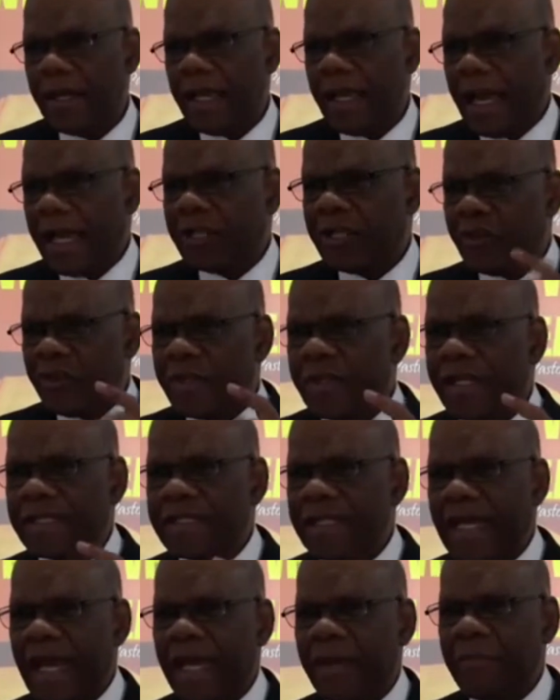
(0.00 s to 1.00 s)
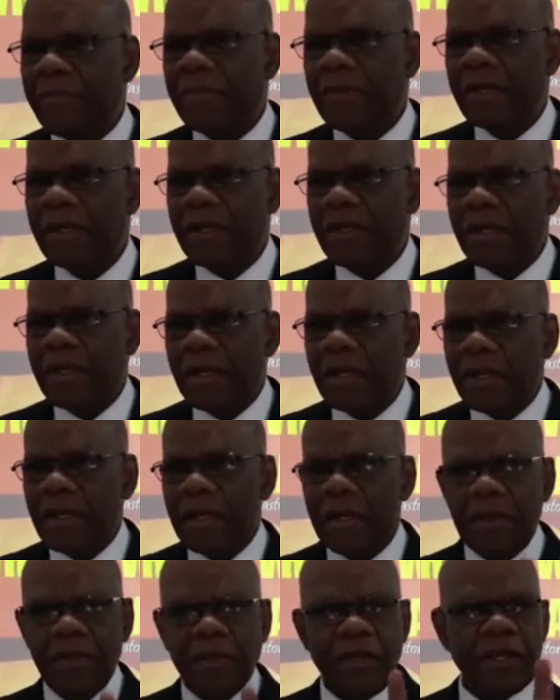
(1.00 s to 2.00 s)
And during that time,
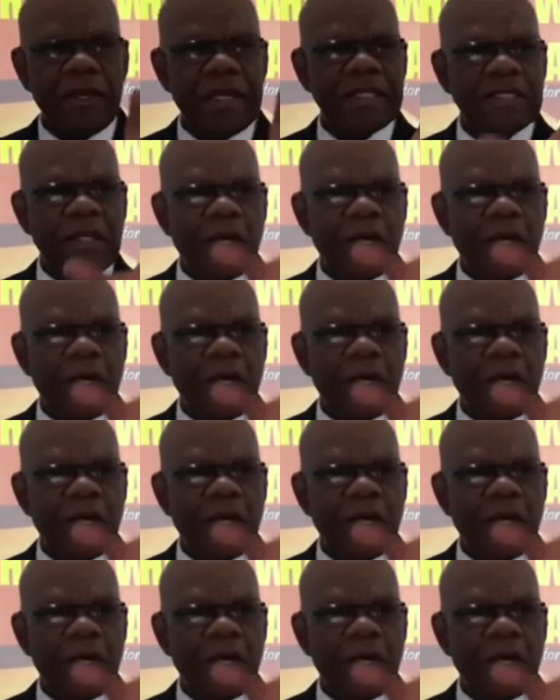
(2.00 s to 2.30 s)
there is